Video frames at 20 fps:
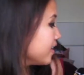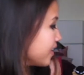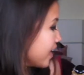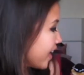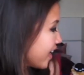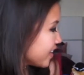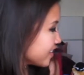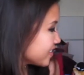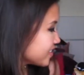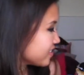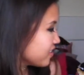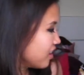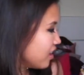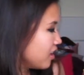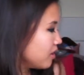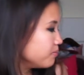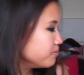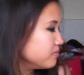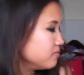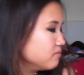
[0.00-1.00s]
Next
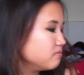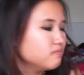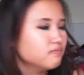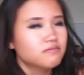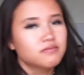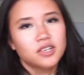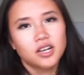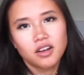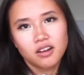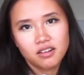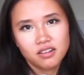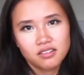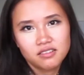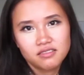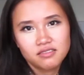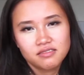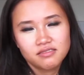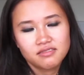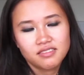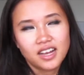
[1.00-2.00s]
top.
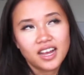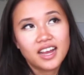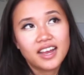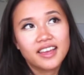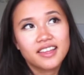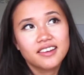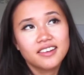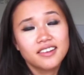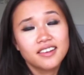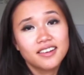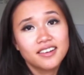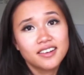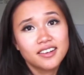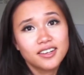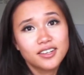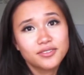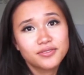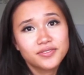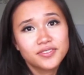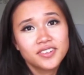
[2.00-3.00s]
I
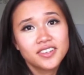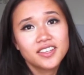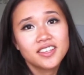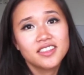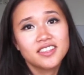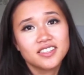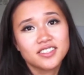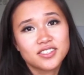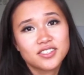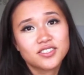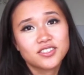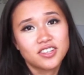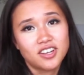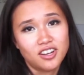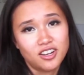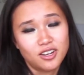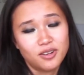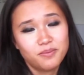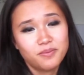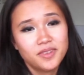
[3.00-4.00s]
love this
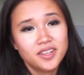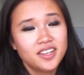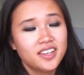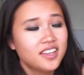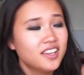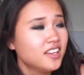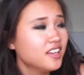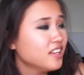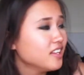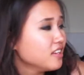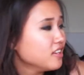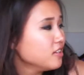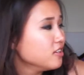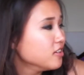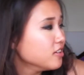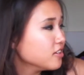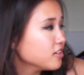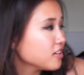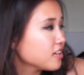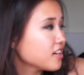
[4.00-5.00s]
top.
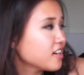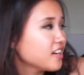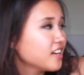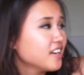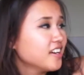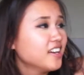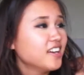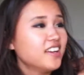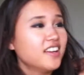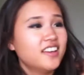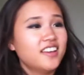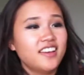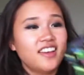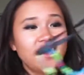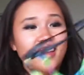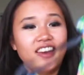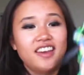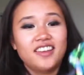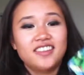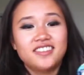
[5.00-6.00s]
Look
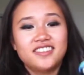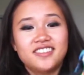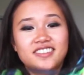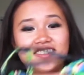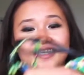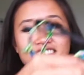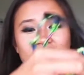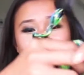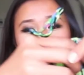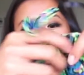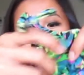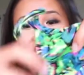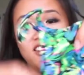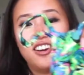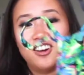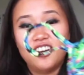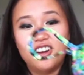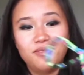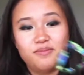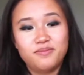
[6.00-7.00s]
at this
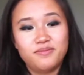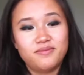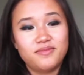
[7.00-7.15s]
top,